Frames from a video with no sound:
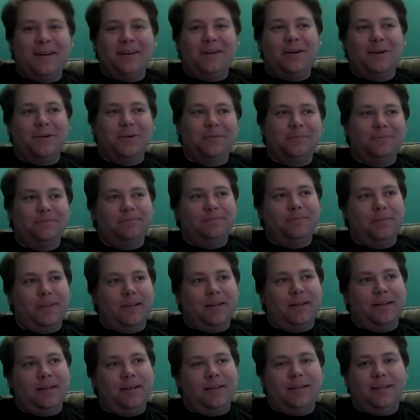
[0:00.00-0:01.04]
that note,
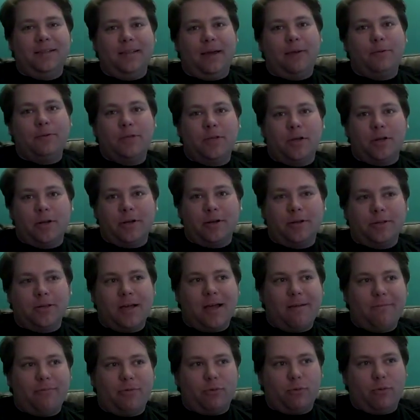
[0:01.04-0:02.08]
that was our
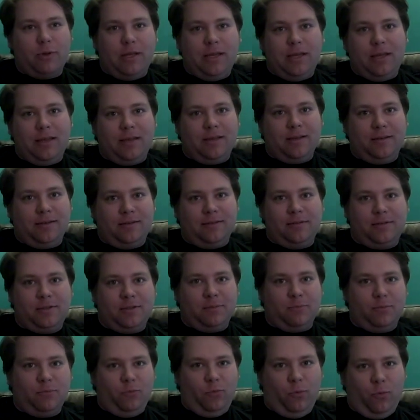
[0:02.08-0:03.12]
top three and
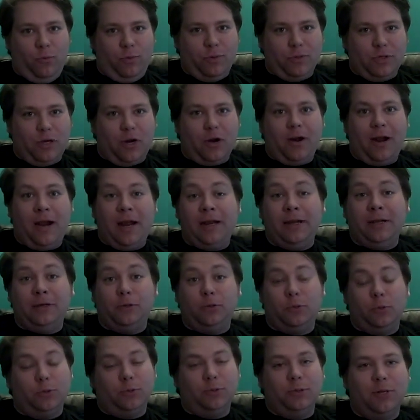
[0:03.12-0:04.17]
some bizarre
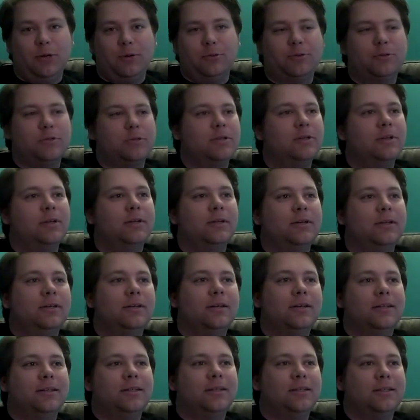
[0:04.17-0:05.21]
anecdotal notes.
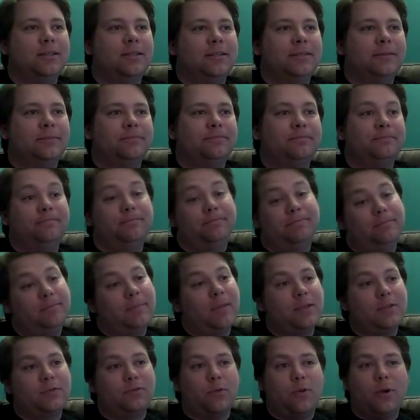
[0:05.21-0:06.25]

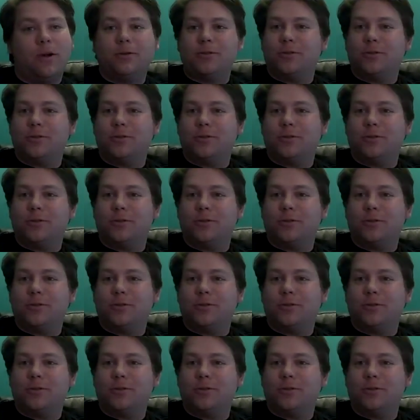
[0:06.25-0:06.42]
Thanks for